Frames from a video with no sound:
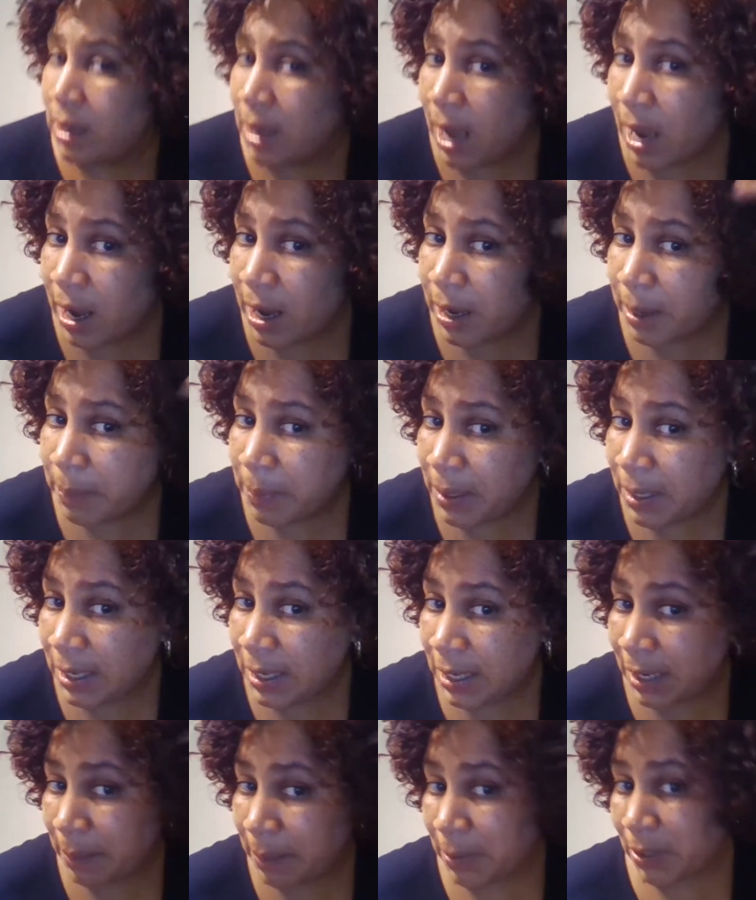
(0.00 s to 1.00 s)

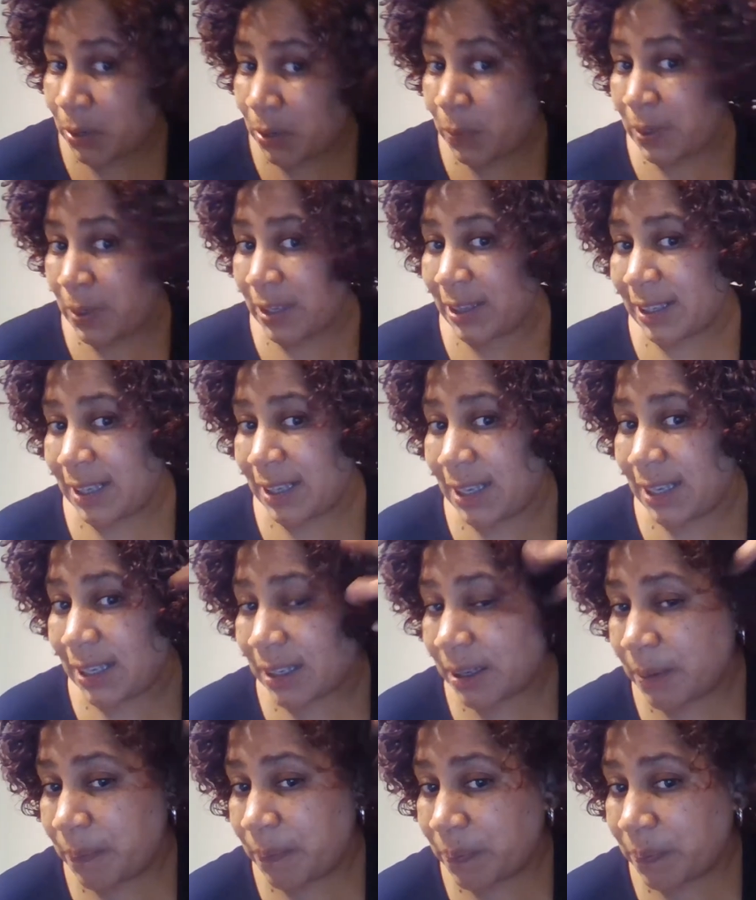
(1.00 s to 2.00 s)
Let me know what you
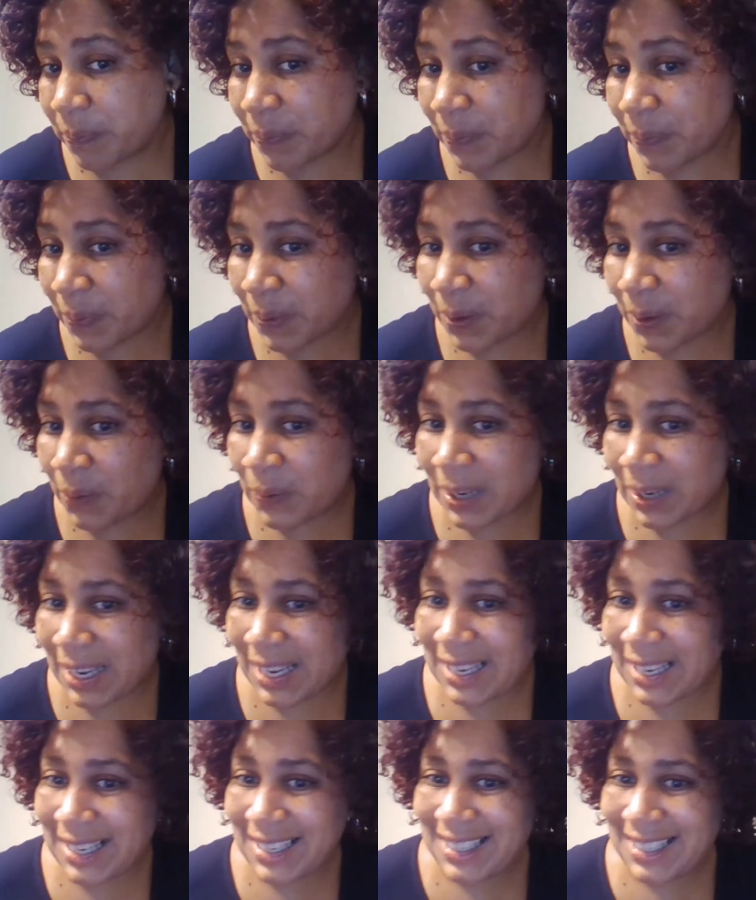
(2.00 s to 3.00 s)
think,
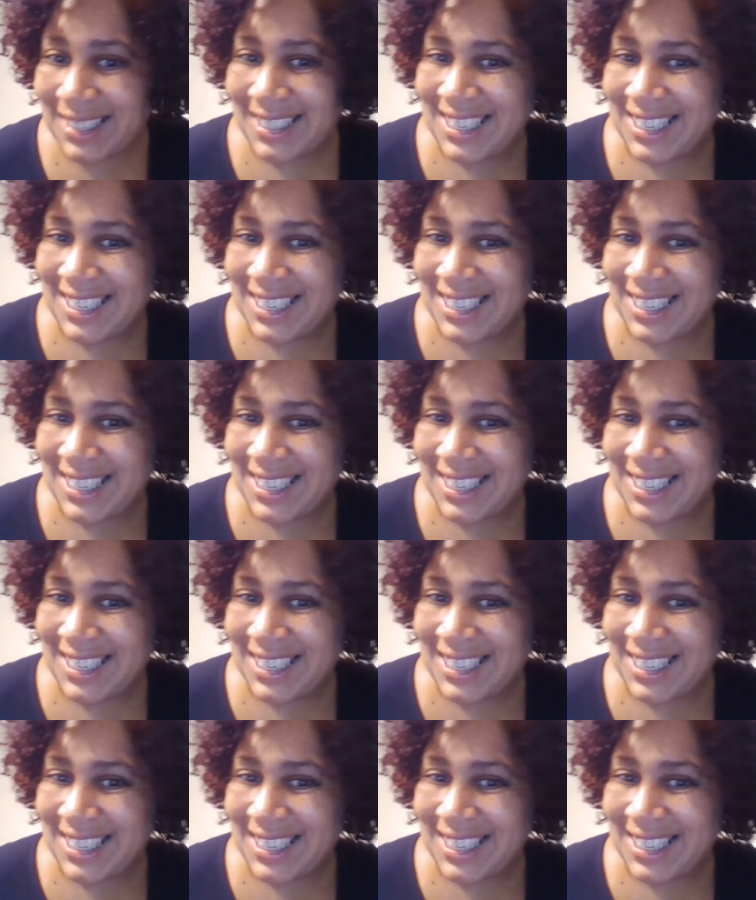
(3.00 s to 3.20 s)
okay?